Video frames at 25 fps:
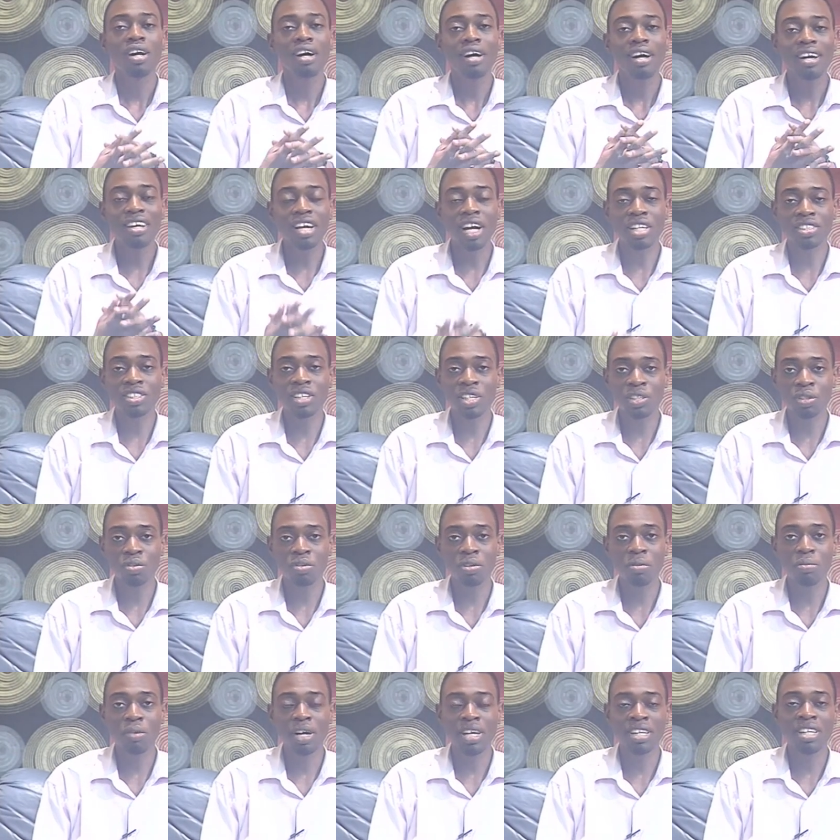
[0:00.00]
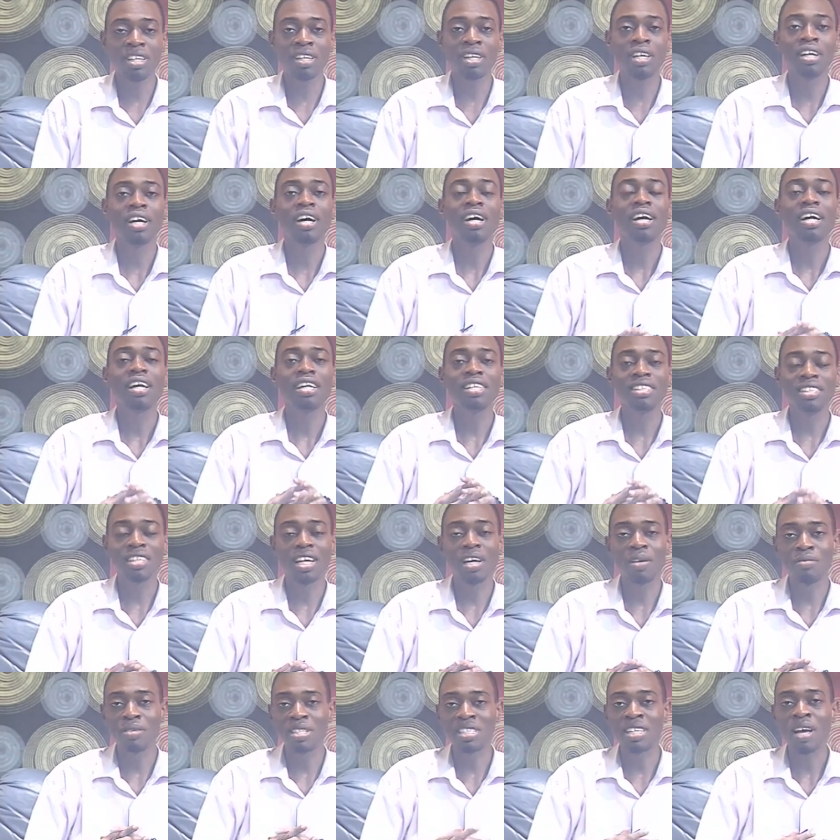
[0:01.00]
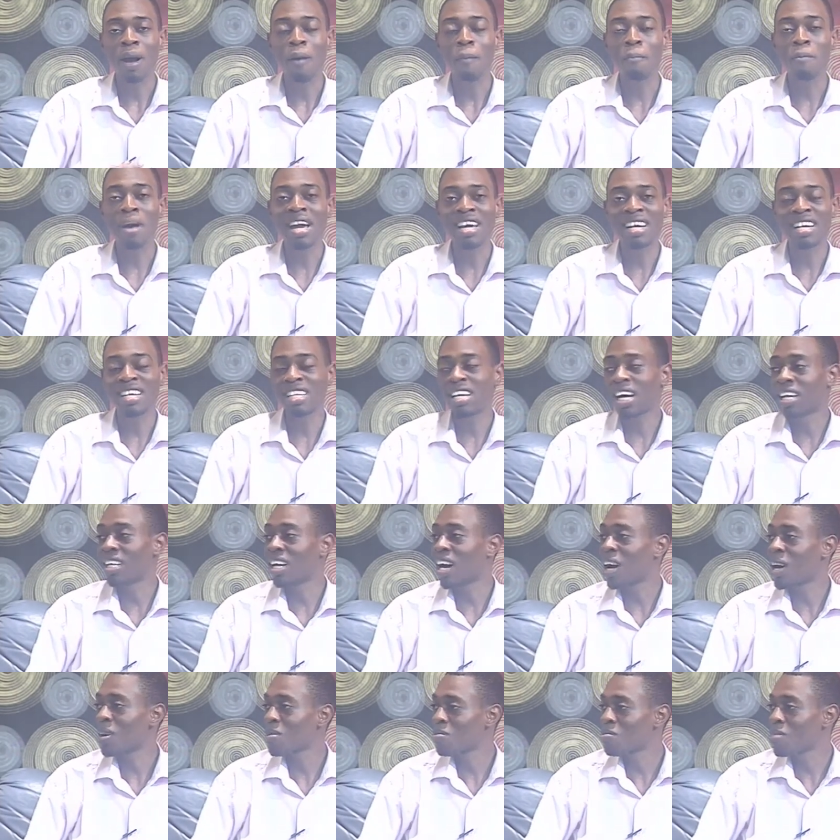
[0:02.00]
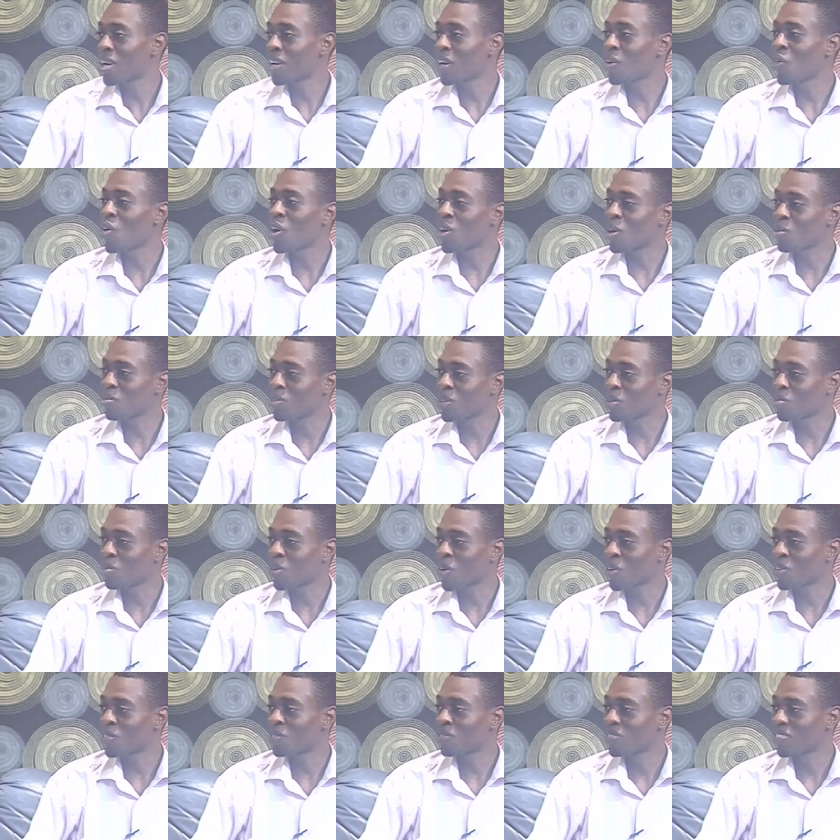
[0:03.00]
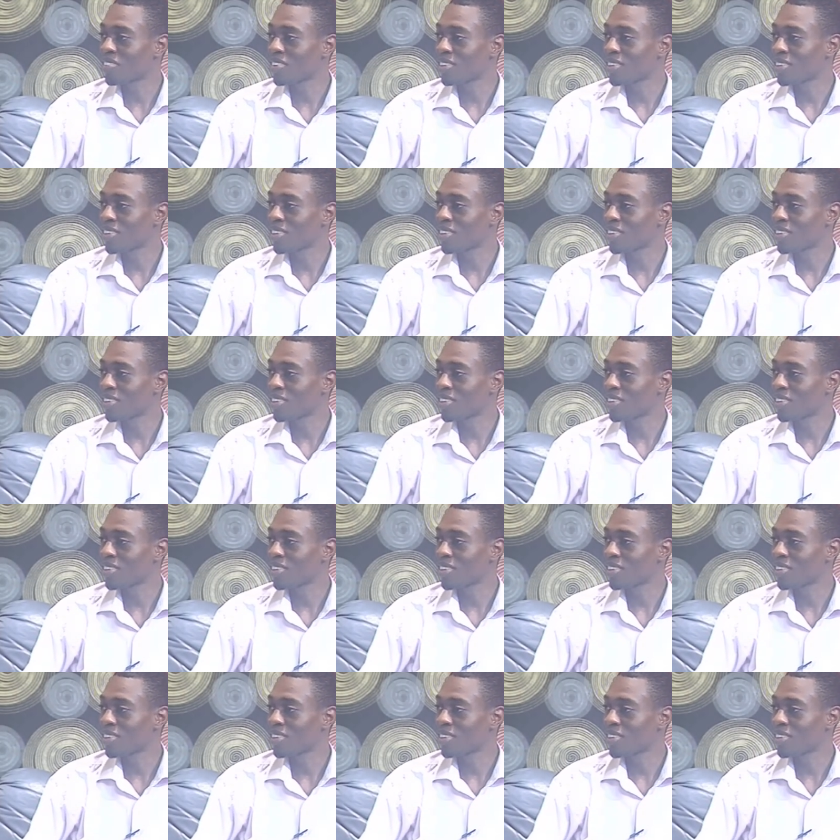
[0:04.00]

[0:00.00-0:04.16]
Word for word: an accessory maker, his name is Gbenga Dada. Gbenga, welcome on the program. Good